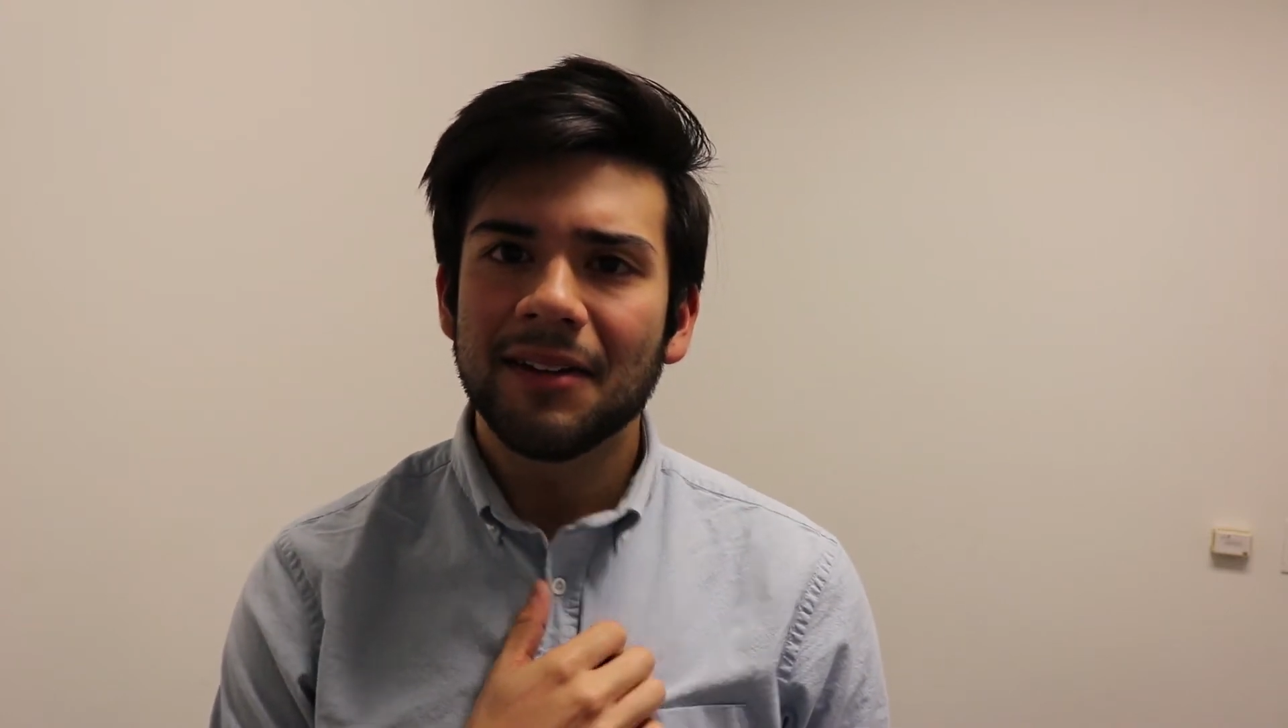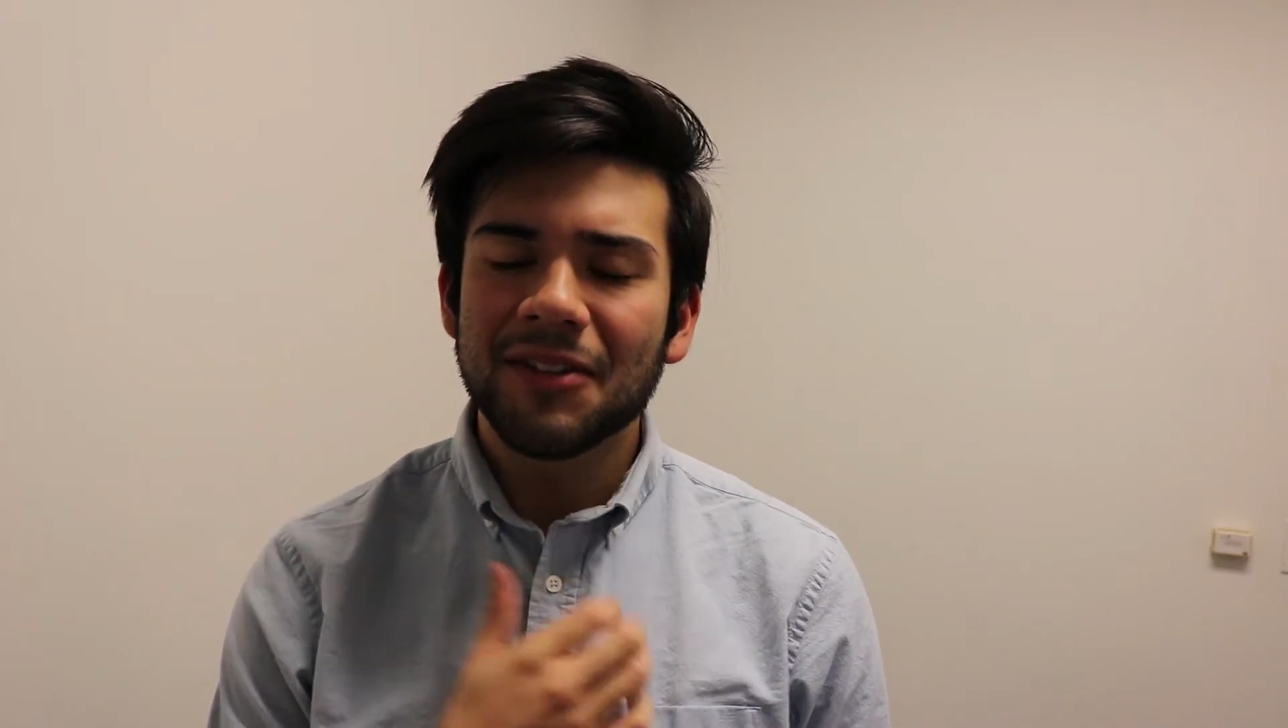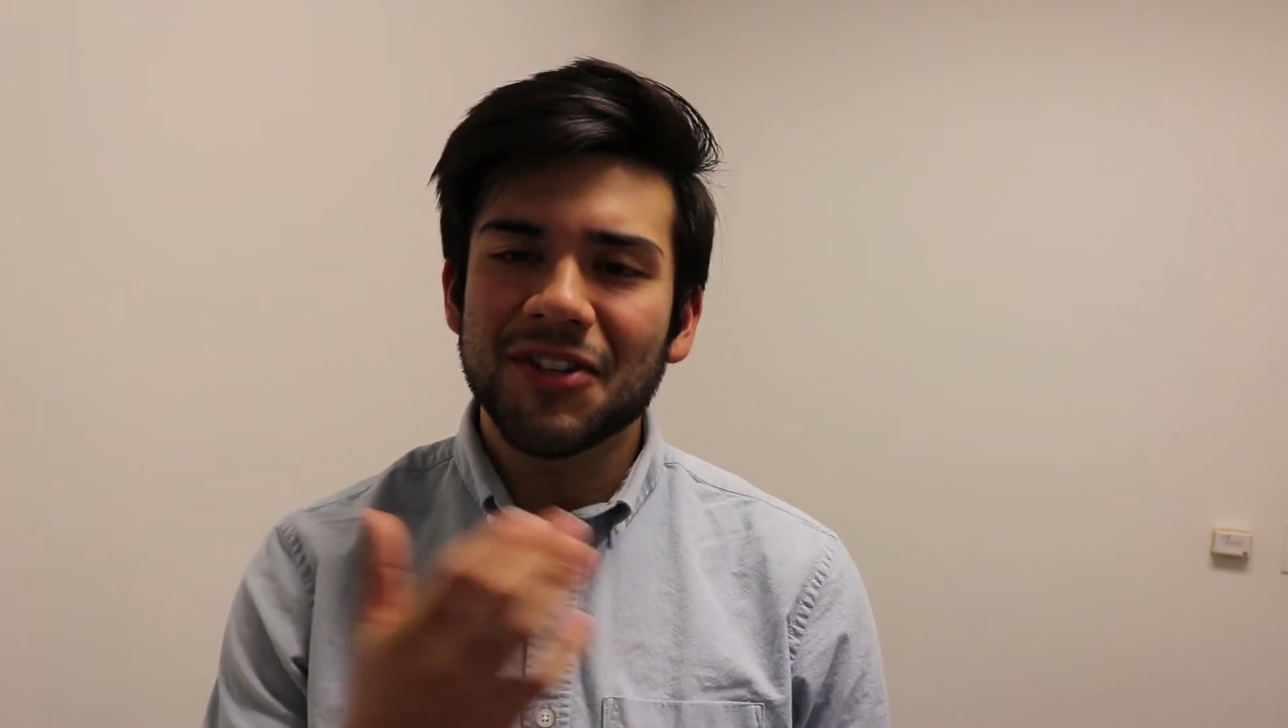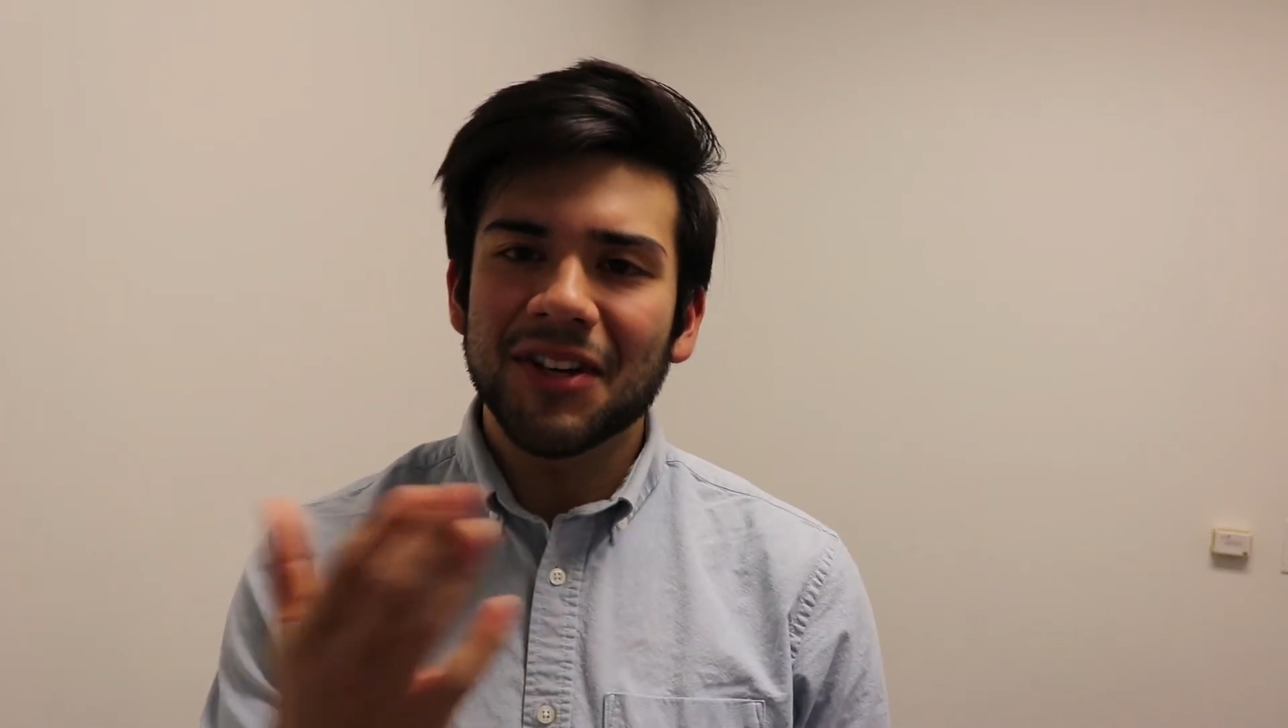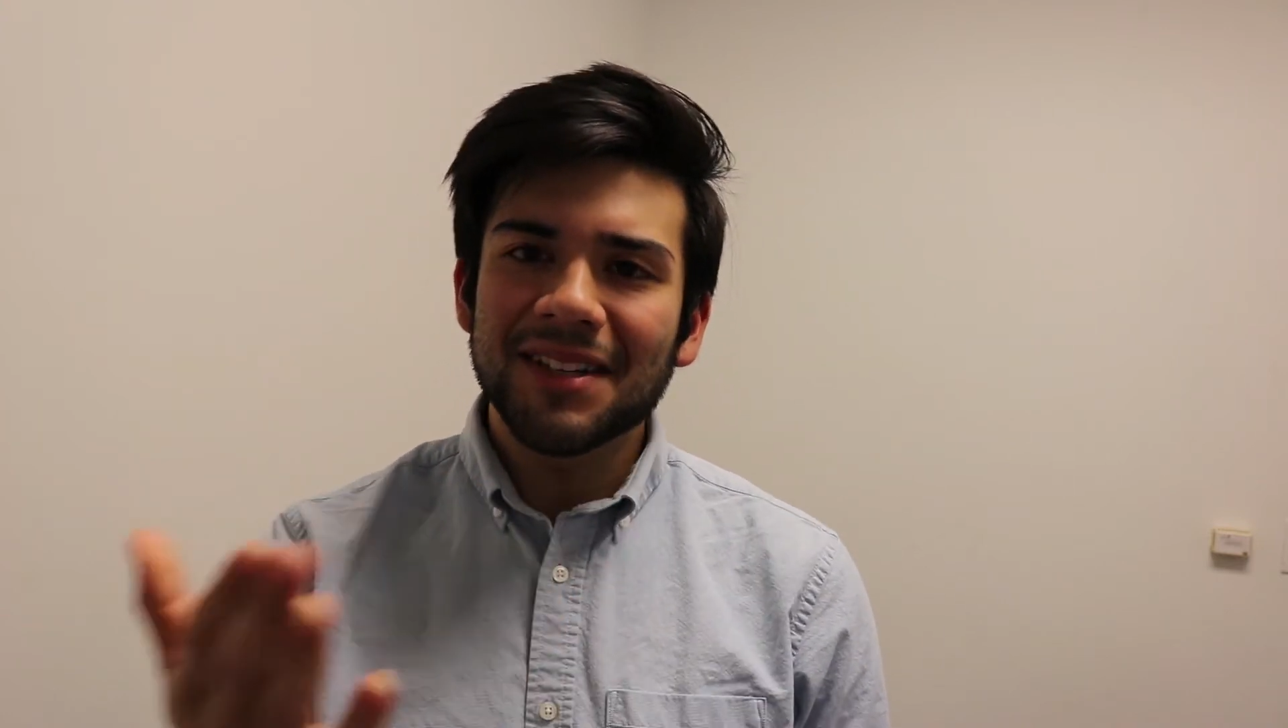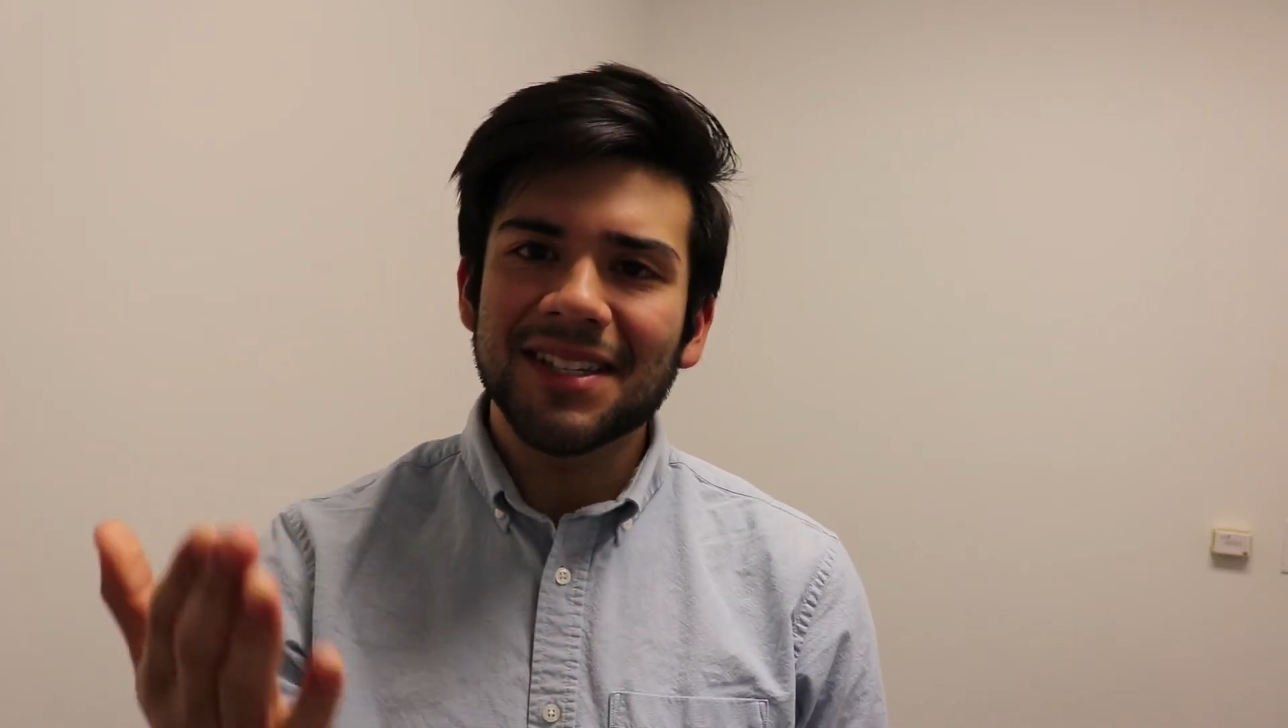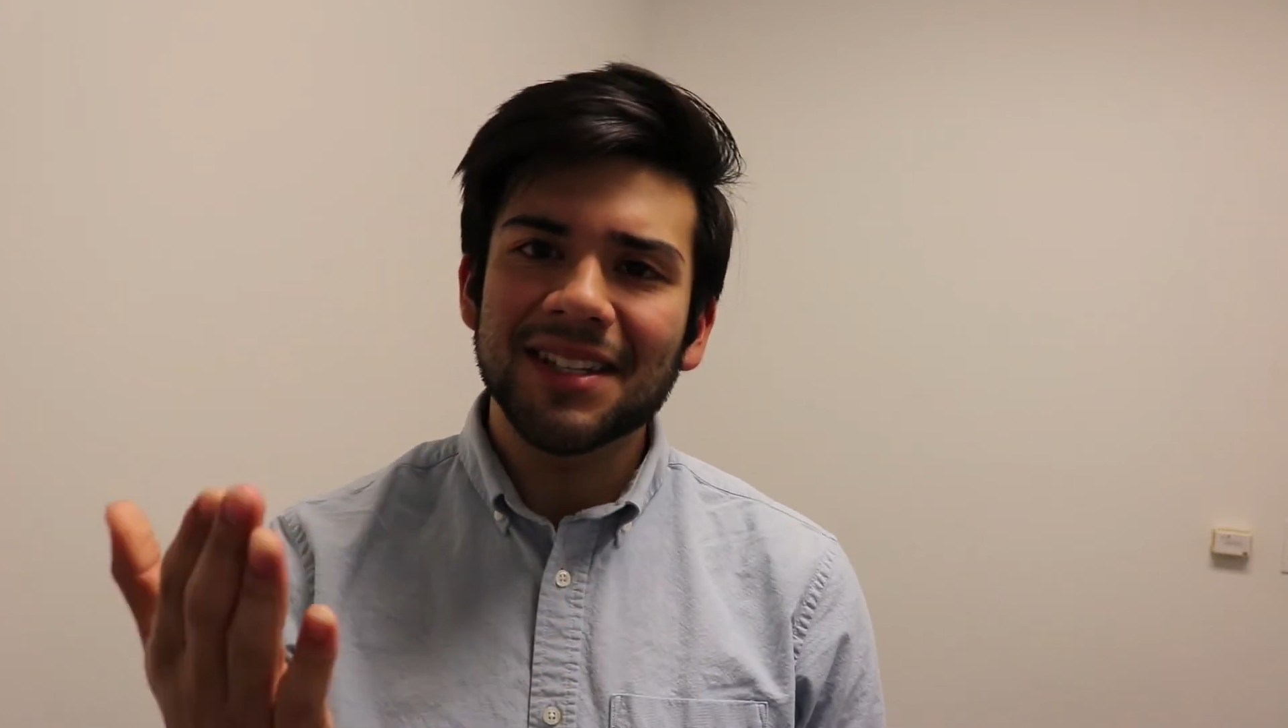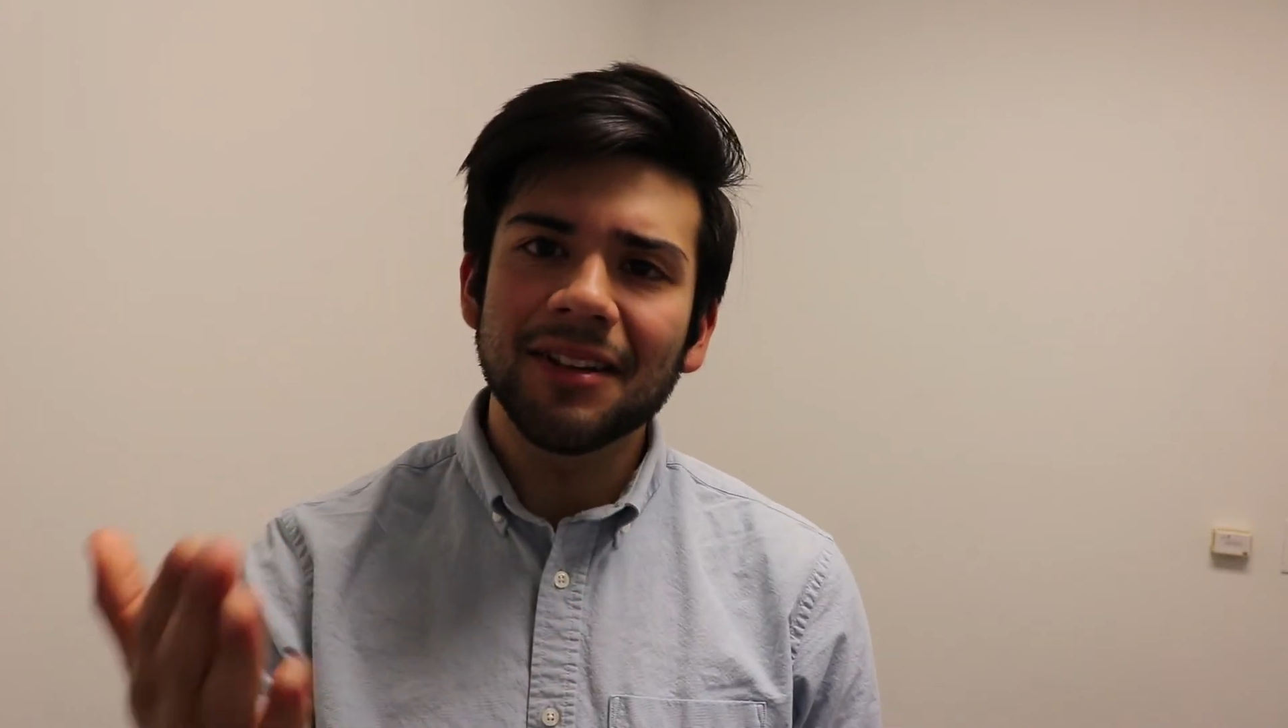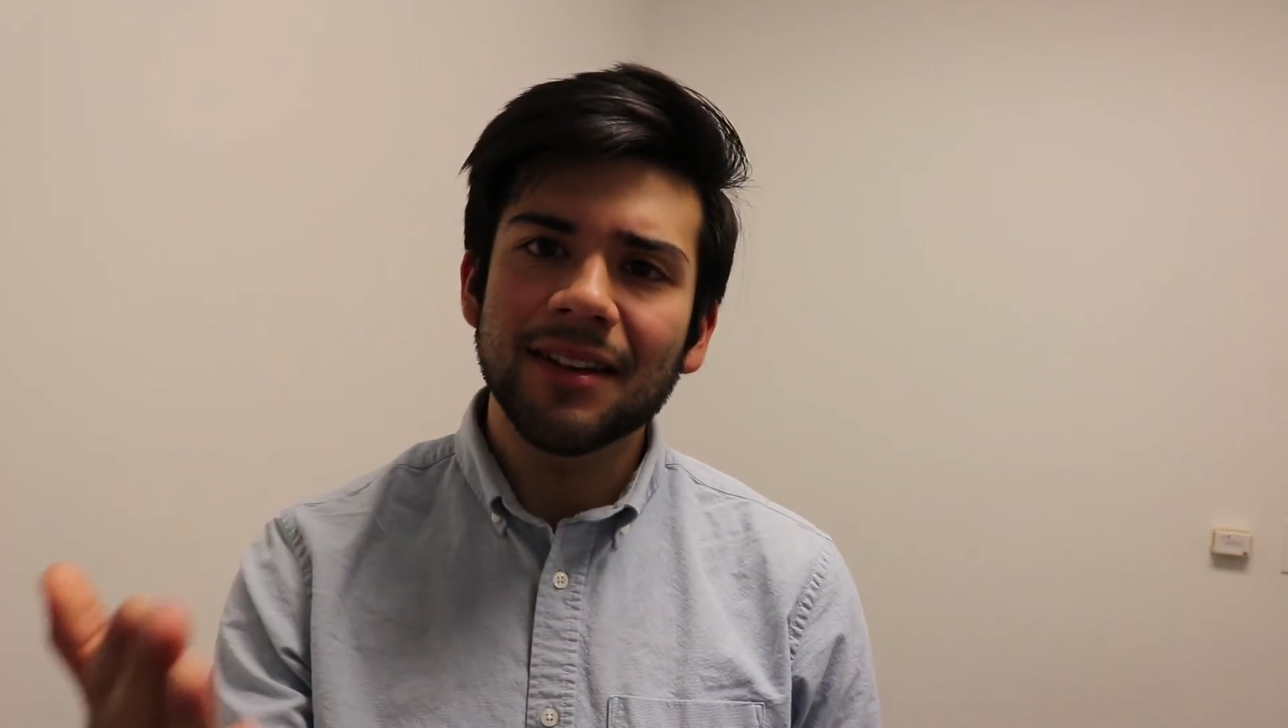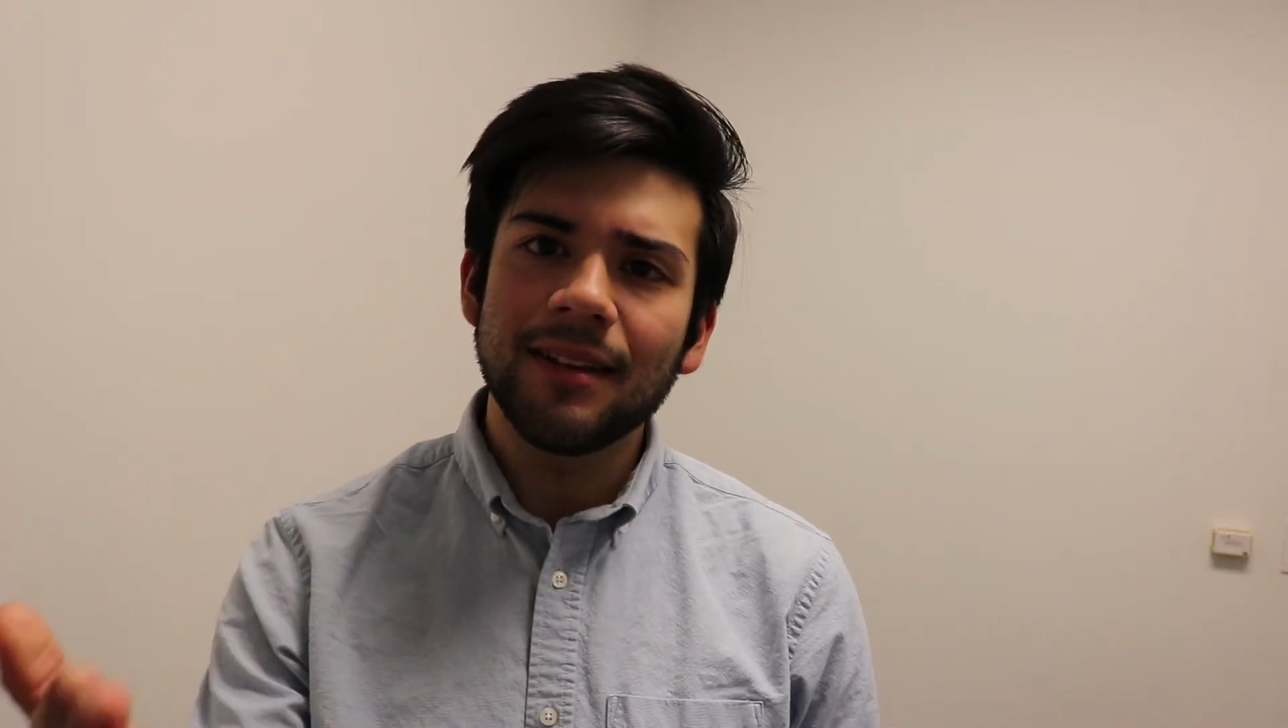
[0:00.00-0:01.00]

Just look